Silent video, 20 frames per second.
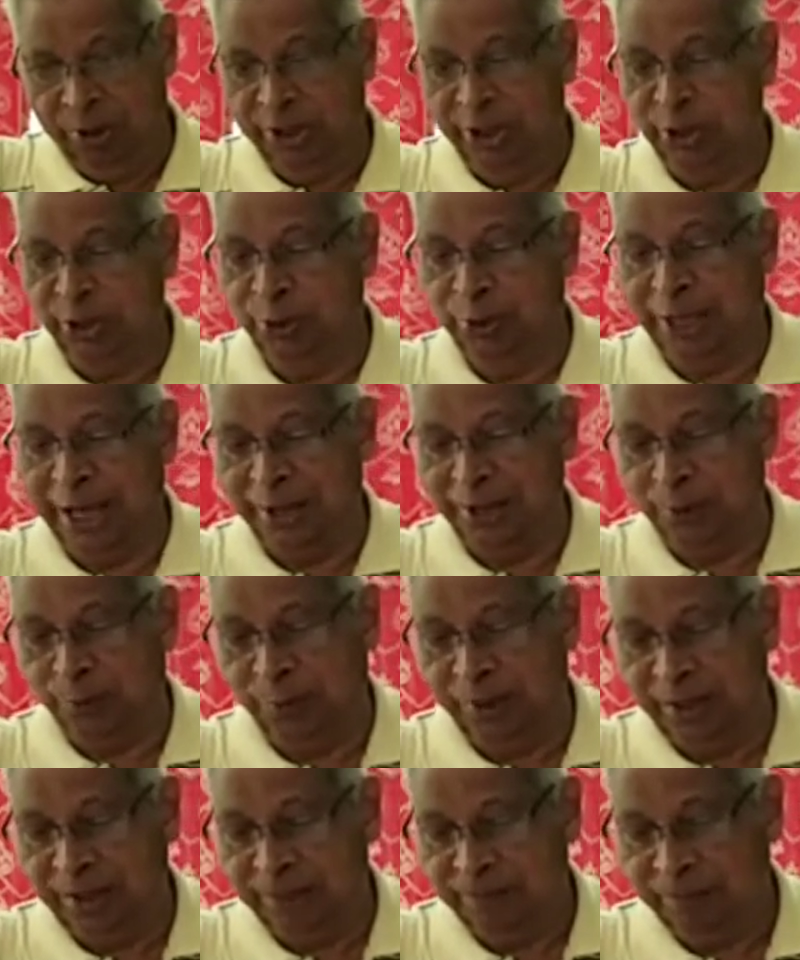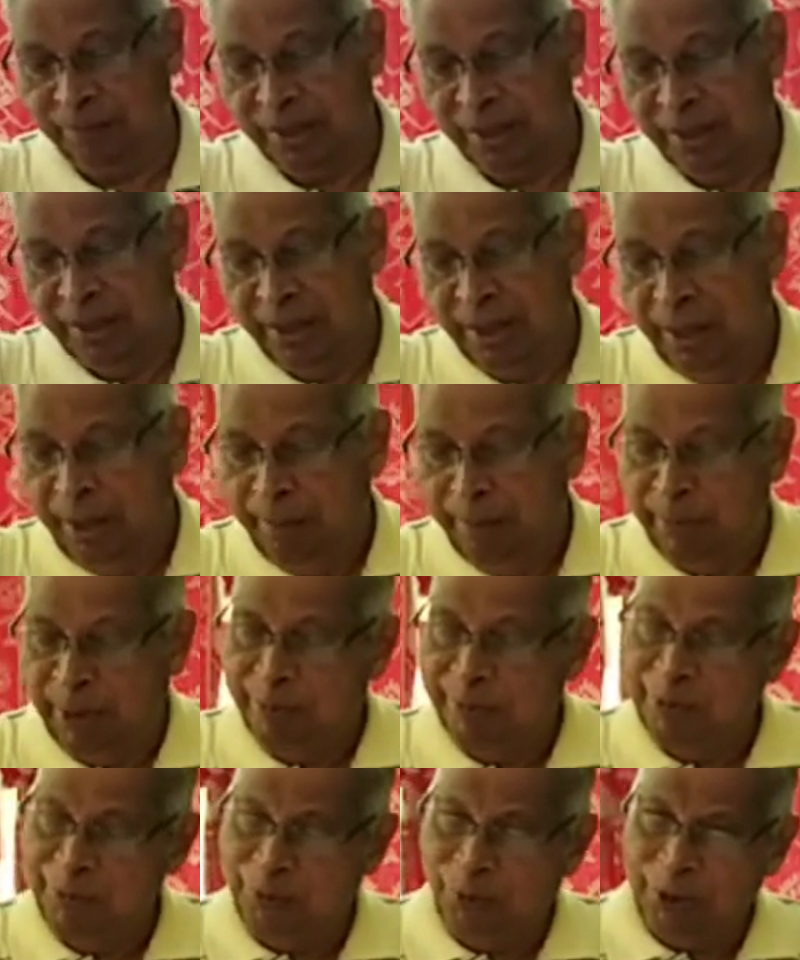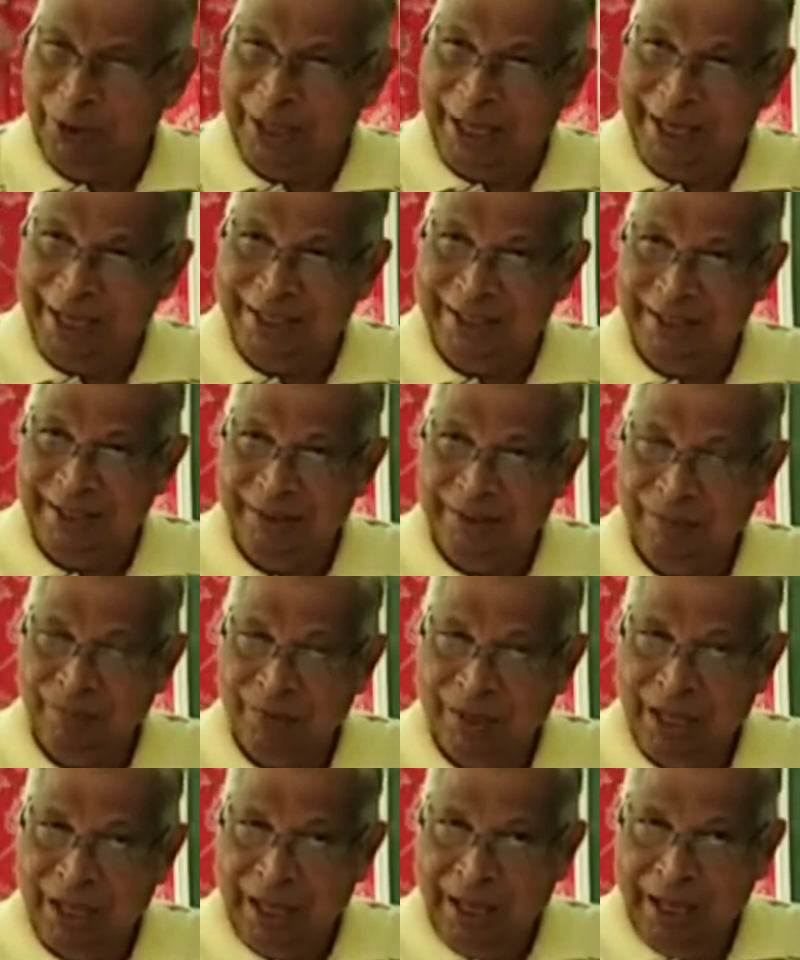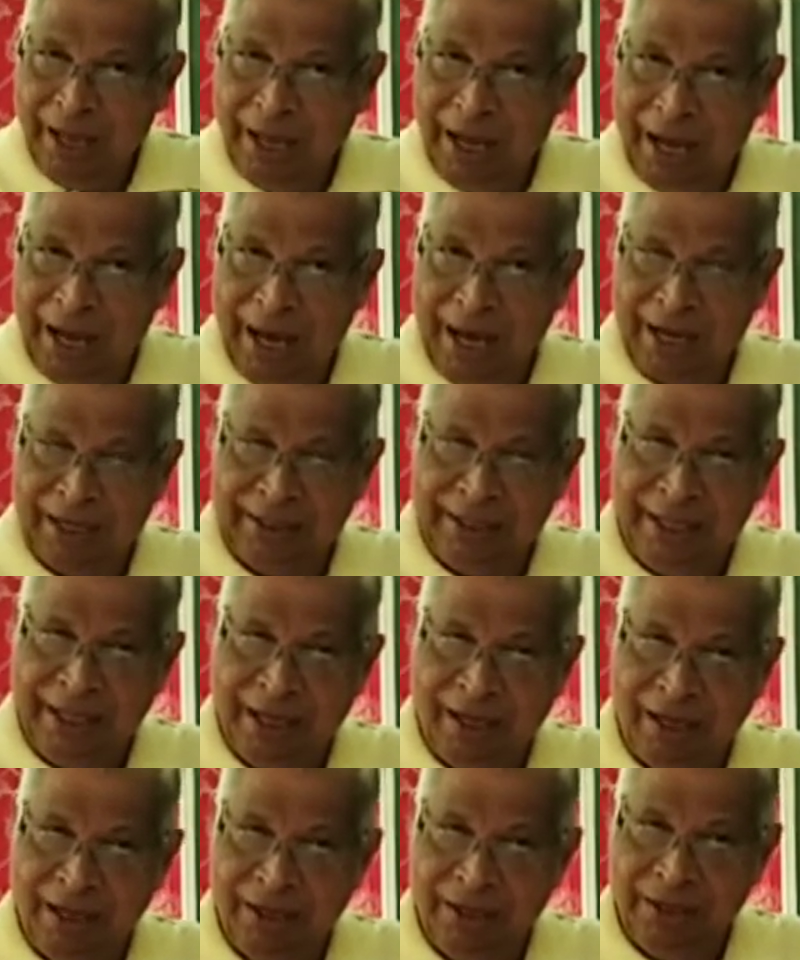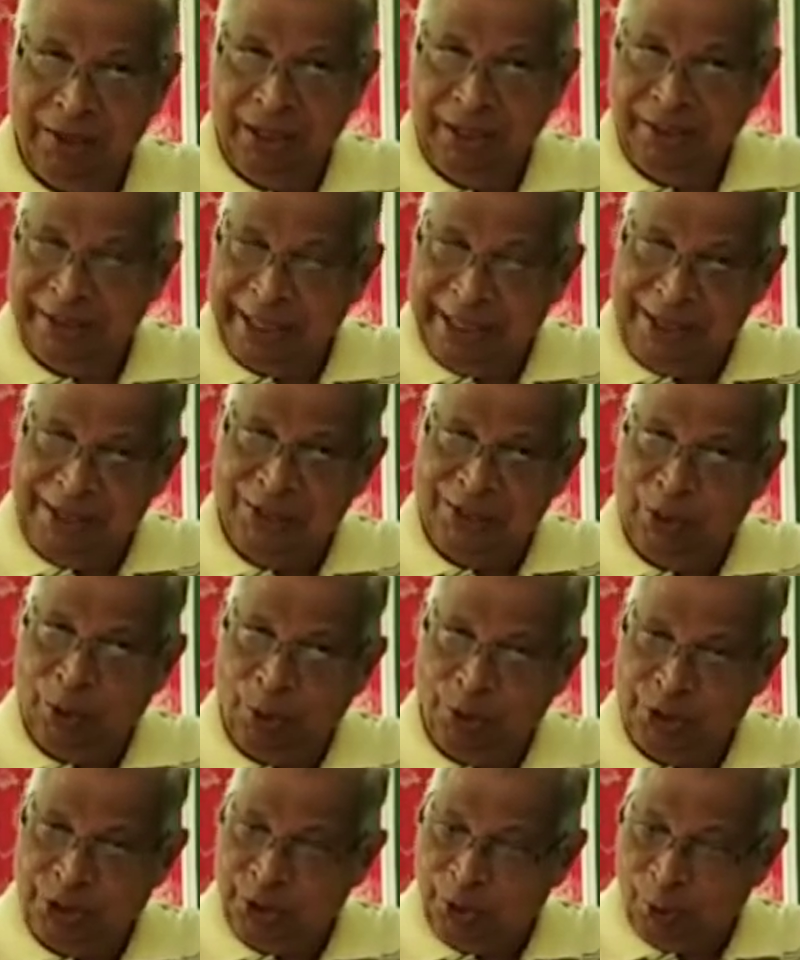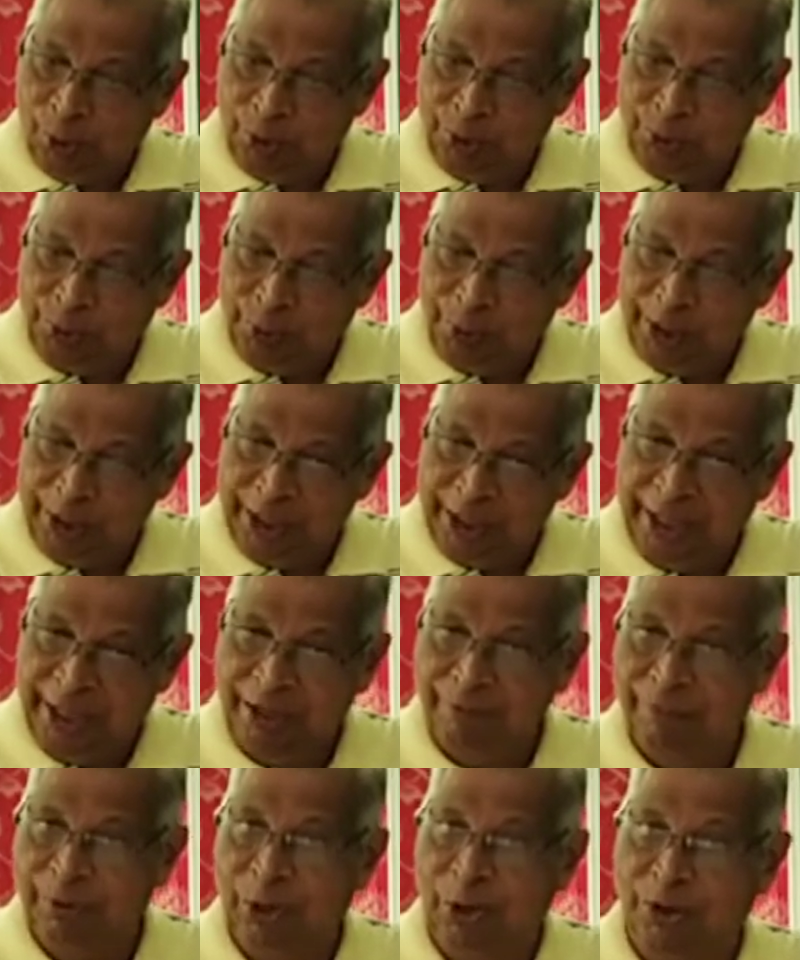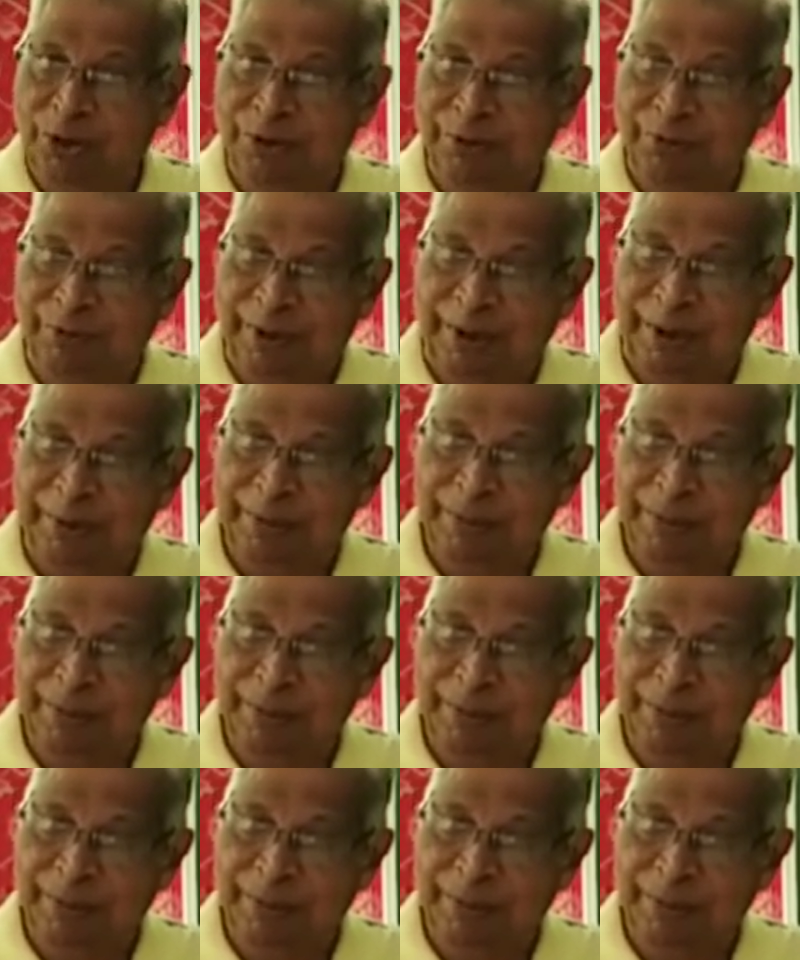into that one. But before that, there is logic also in Indian philosophy.